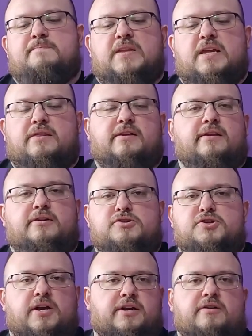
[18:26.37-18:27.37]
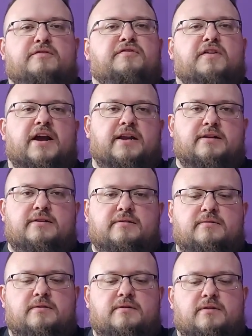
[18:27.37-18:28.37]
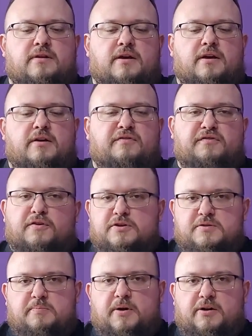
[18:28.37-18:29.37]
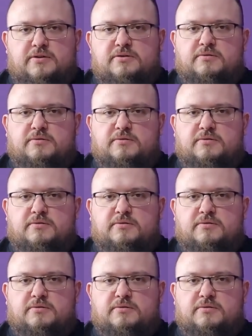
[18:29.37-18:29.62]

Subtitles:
In the literature, I couldn't find the first part.